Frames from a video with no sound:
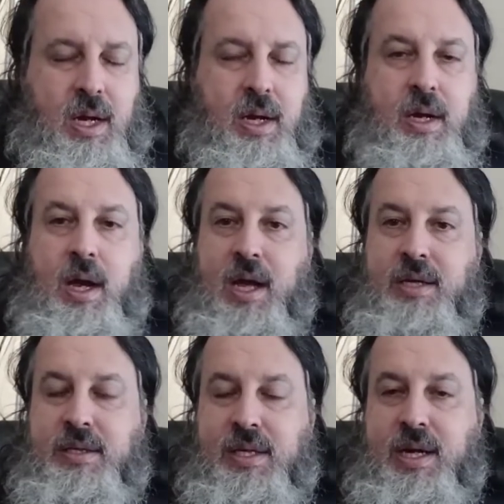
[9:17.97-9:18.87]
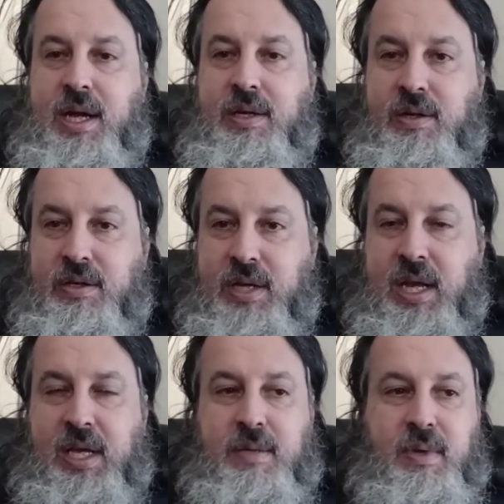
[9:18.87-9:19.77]
Gnostic
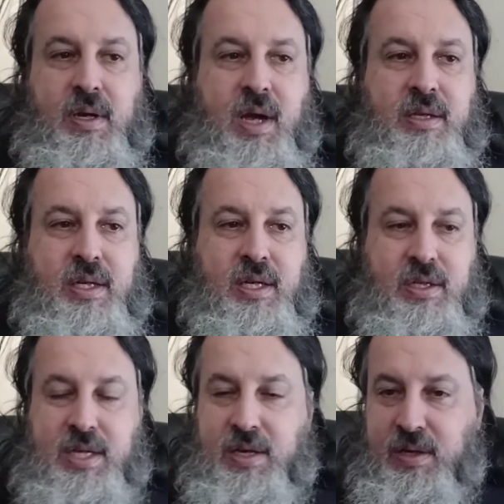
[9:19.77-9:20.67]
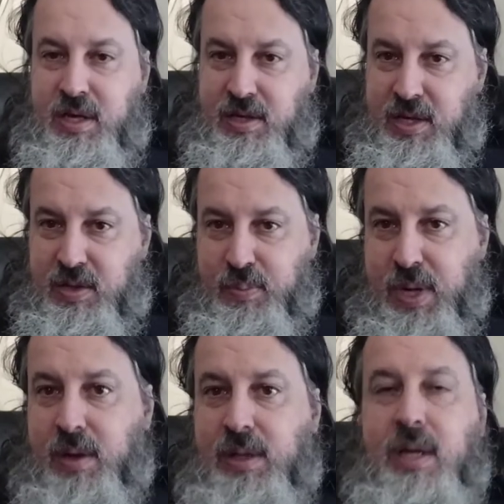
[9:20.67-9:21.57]
understanding. Some of the Gnostic understanding is
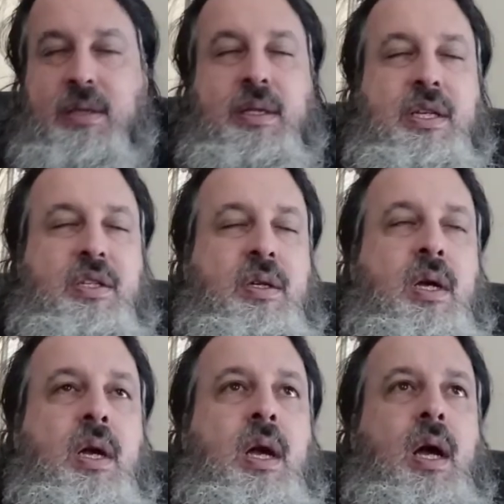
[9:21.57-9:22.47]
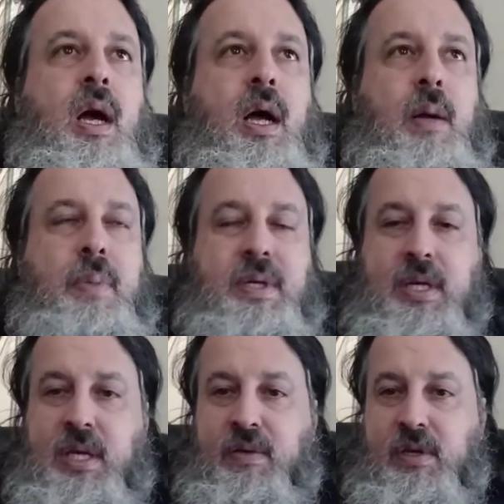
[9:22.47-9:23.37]
parallel to this,
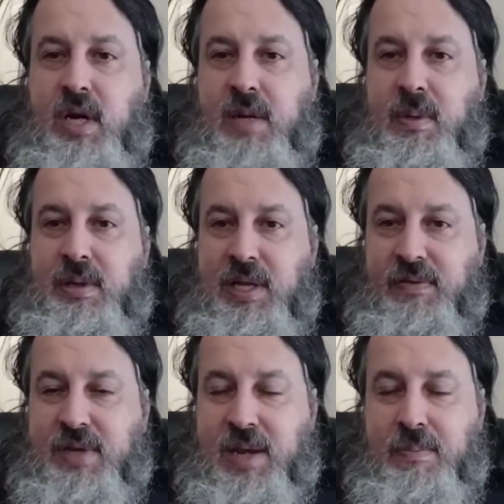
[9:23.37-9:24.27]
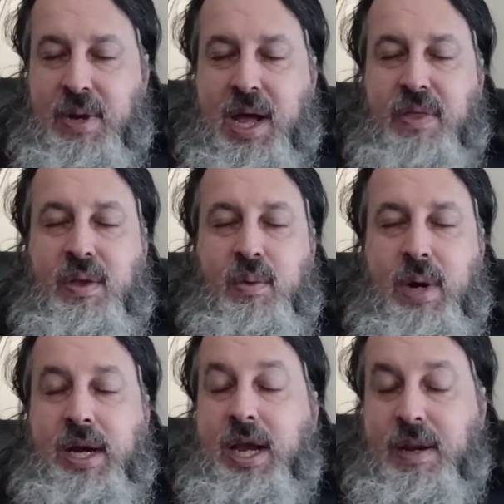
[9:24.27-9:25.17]
particularly if we talk about the left-hand path and the
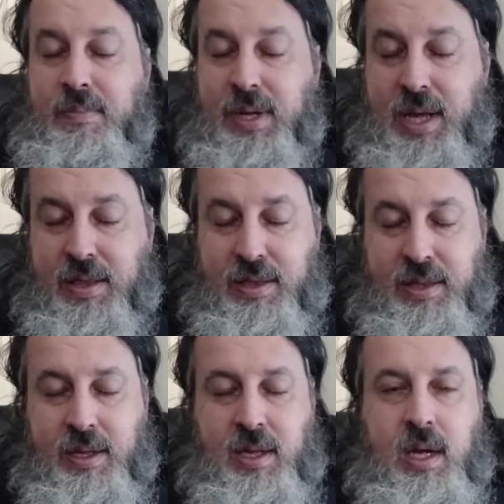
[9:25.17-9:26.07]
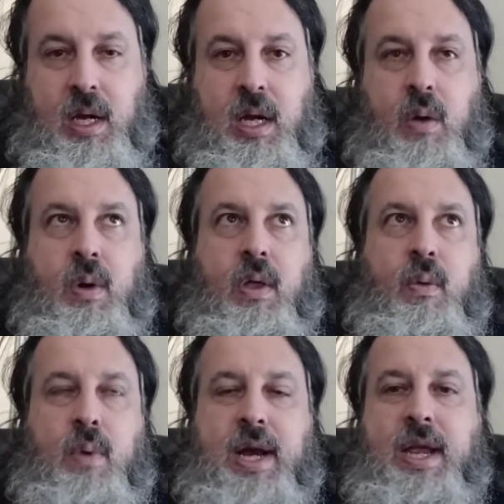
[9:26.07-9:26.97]
right-hand path, where
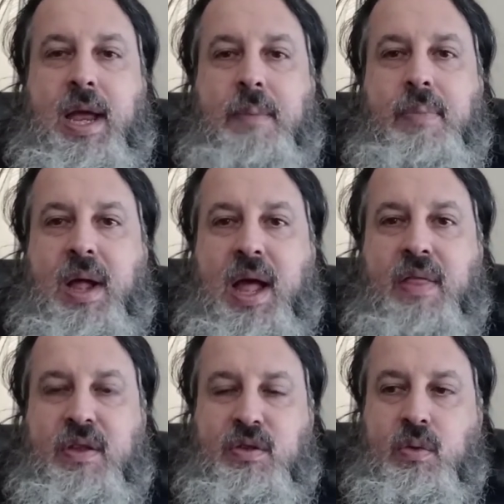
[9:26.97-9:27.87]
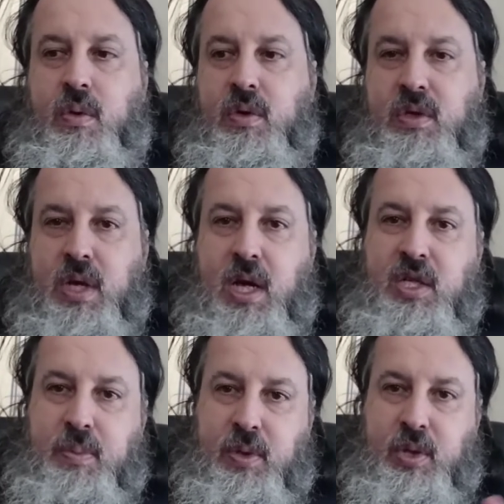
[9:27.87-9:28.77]
the right-hand path is towards
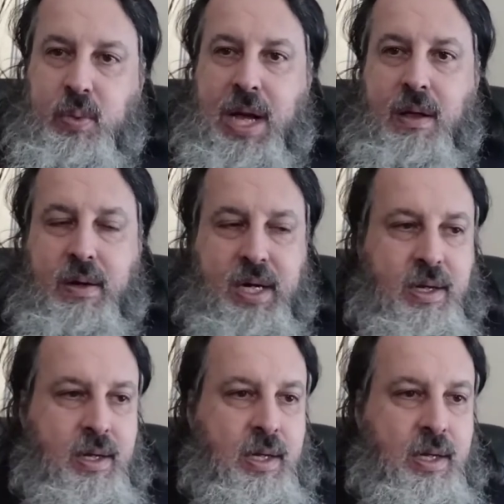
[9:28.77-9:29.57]
spirituality